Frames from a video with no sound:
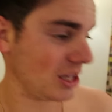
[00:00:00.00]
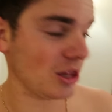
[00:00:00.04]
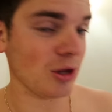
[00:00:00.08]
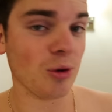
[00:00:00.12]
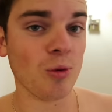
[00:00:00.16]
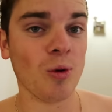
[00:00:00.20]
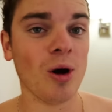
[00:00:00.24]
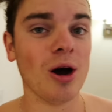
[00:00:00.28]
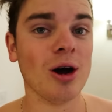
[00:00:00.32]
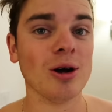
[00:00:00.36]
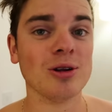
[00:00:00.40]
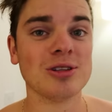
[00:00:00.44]
in the
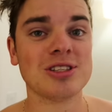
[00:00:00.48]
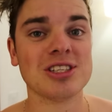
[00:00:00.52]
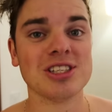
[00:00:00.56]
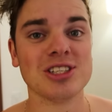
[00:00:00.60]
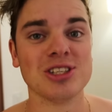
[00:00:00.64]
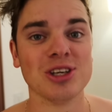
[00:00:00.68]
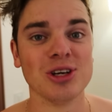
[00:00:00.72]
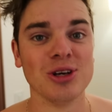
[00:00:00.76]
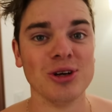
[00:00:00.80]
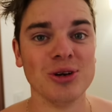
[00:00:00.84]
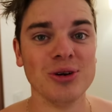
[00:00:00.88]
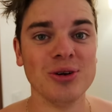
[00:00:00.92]
world
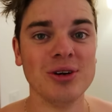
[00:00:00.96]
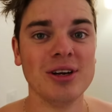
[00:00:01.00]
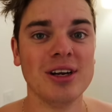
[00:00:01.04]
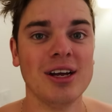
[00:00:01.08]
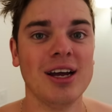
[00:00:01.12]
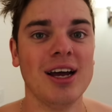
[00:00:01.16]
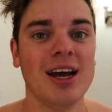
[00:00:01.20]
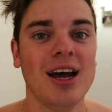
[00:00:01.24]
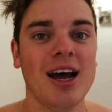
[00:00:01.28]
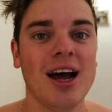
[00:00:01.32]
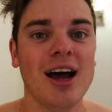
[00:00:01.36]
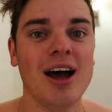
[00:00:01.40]
to do.
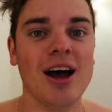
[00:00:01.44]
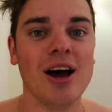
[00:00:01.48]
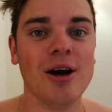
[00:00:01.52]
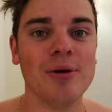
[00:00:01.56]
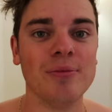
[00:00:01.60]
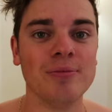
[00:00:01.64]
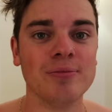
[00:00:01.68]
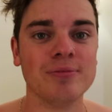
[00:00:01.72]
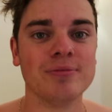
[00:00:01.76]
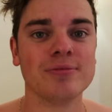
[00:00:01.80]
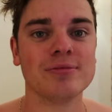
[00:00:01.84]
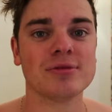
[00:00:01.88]

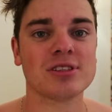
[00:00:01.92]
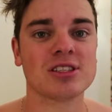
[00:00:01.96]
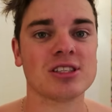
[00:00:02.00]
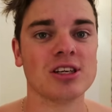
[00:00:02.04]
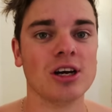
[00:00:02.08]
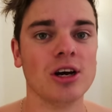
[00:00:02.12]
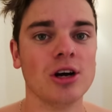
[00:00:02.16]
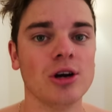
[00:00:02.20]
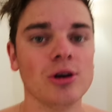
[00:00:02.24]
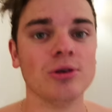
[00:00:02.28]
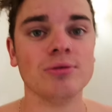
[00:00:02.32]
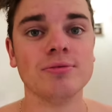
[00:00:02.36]

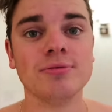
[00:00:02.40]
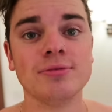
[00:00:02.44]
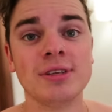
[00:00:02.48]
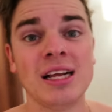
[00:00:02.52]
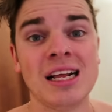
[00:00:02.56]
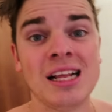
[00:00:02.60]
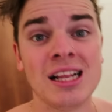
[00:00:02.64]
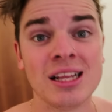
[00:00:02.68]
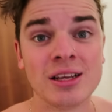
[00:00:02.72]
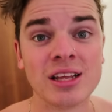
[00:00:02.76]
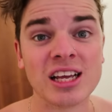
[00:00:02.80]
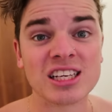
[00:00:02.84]
So,
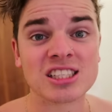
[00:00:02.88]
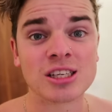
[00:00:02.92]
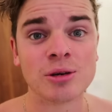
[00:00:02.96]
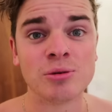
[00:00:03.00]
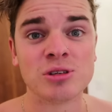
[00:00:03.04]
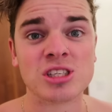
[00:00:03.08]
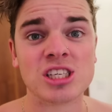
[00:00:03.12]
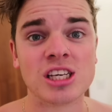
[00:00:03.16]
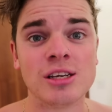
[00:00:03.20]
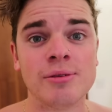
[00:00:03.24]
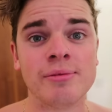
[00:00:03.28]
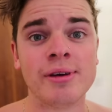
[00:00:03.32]
next time
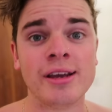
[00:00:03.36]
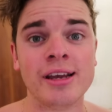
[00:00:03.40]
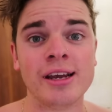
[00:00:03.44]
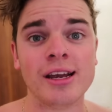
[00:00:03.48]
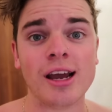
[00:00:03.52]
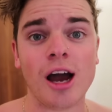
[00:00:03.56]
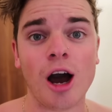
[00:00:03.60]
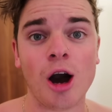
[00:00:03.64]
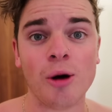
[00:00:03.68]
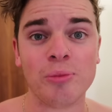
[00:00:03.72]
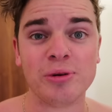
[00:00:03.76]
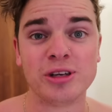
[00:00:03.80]
you see
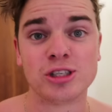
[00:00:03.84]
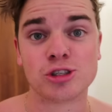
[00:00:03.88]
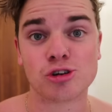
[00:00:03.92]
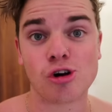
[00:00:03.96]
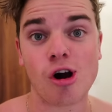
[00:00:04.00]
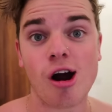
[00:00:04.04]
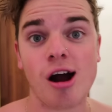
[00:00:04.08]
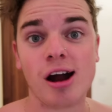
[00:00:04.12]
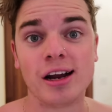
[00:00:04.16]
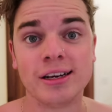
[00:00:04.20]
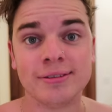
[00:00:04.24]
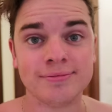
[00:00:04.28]
me, I'll be
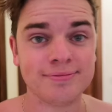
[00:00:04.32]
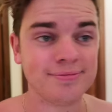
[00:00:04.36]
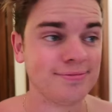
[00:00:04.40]
dry.